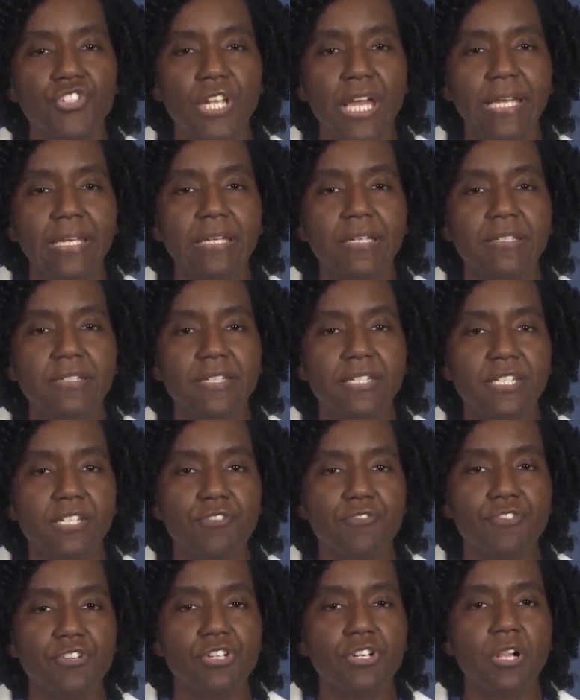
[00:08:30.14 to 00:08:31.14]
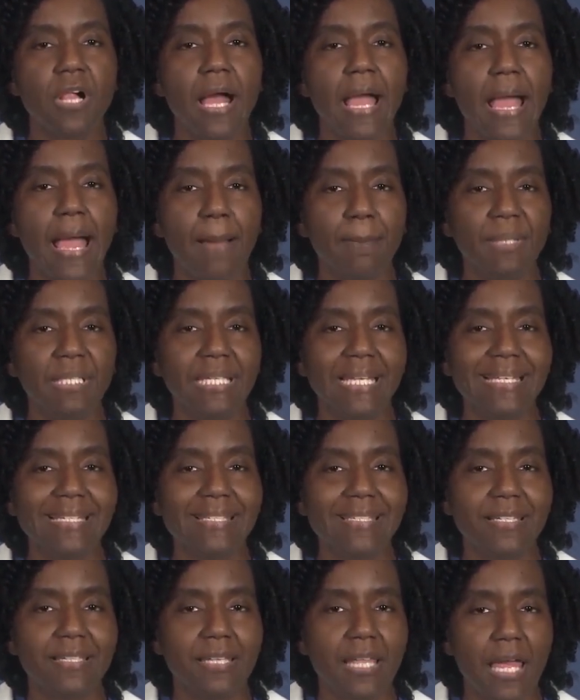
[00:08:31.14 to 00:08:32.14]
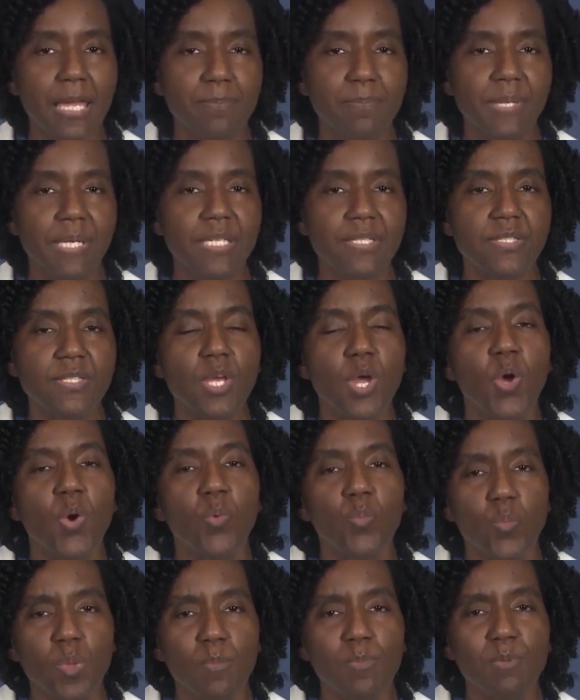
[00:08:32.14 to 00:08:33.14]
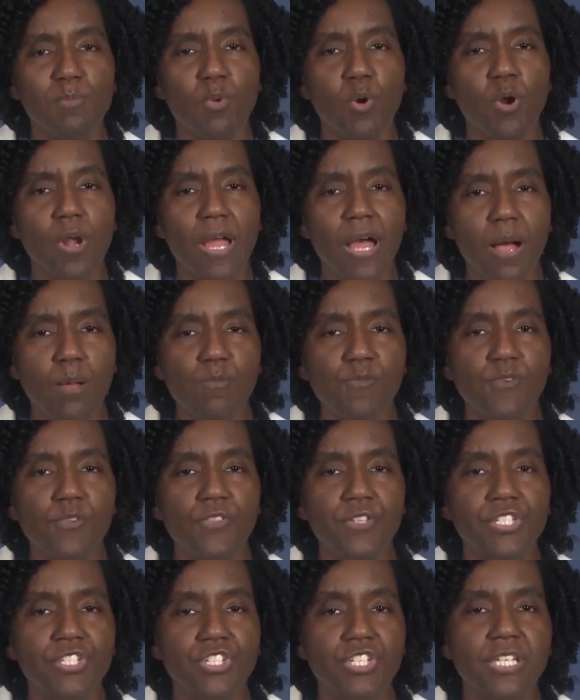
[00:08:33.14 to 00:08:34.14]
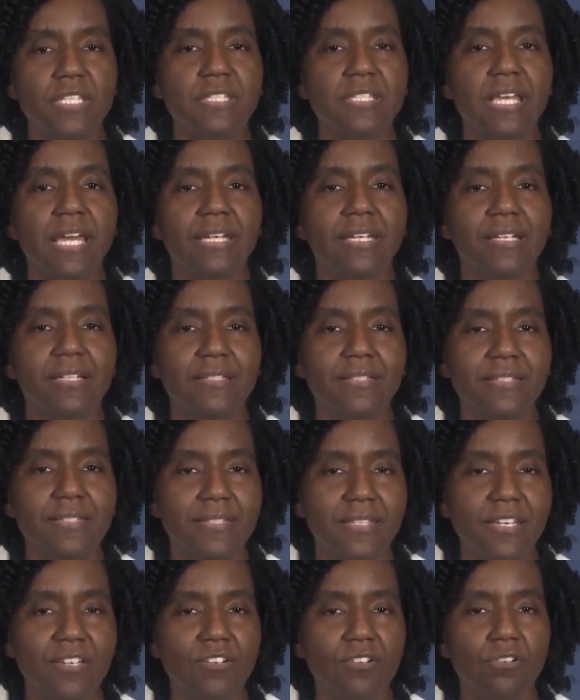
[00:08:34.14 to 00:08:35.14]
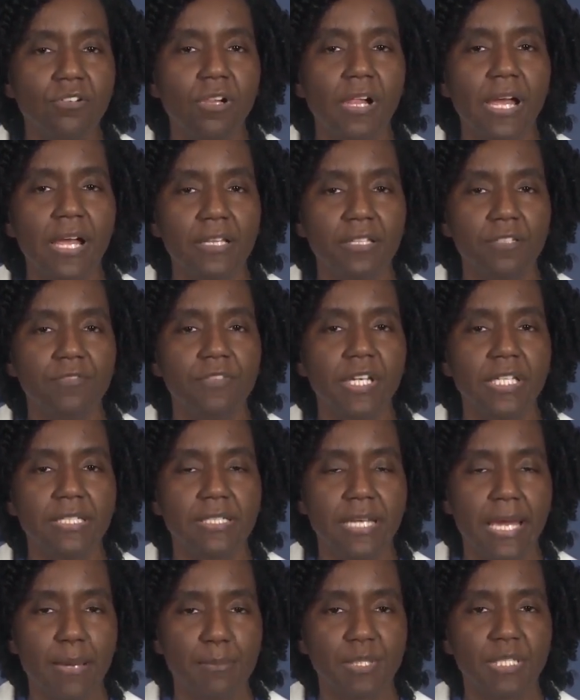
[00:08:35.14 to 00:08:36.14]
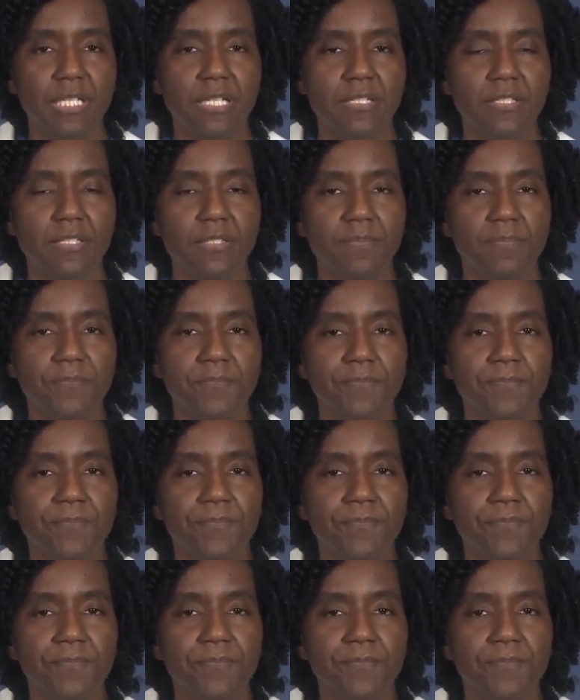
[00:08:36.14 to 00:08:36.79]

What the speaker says: Checking serial amylase and lipase will be more helpful than just getting a single elevated amylase.